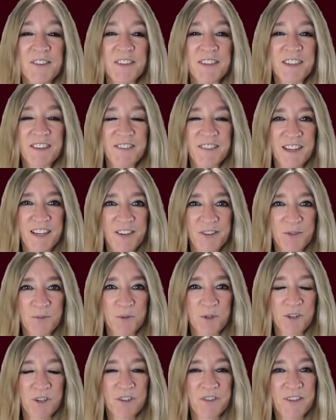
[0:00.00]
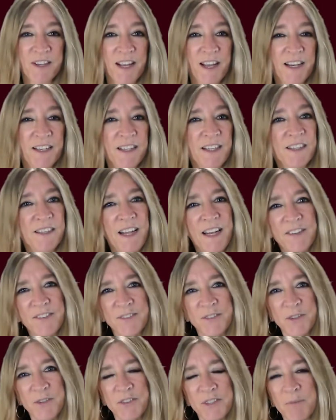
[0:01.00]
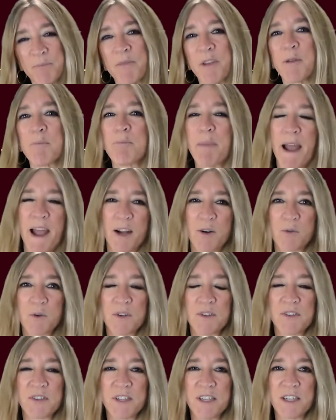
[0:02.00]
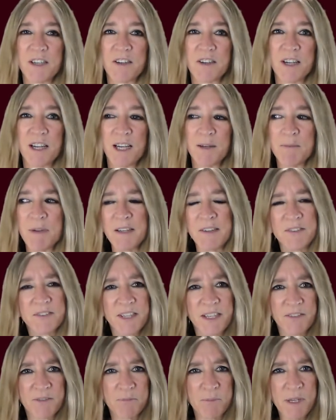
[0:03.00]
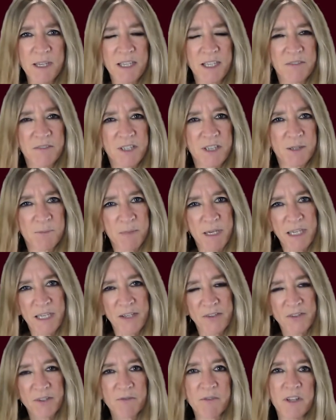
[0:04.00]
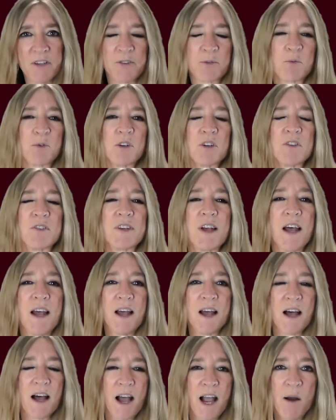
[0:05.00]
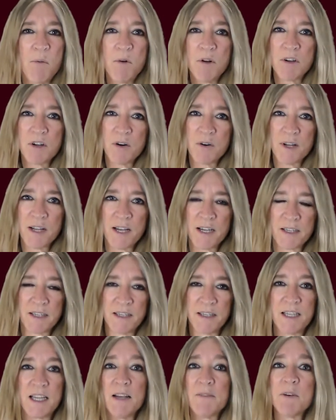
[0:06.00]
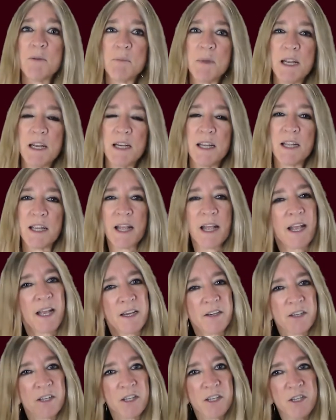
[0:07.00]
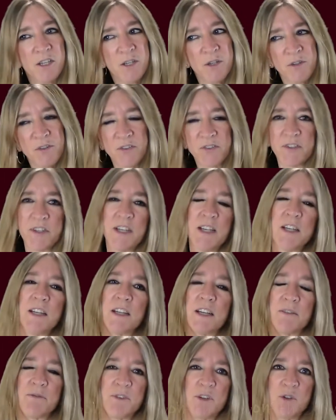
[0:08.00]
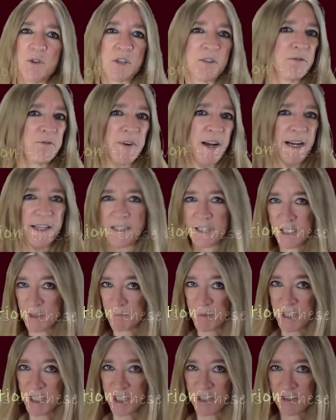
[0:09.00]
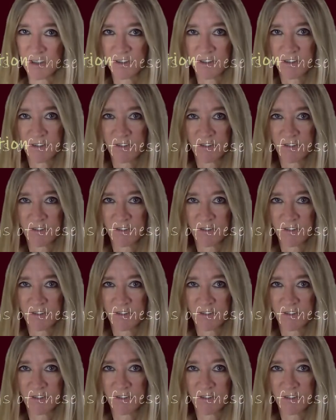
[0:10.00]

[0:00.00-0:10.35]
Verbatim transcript: look at these words and let's do something backwards here. Um, instead of me giving the meanings of these words, I will go ahead and give a meaning and you see if you can find it up here.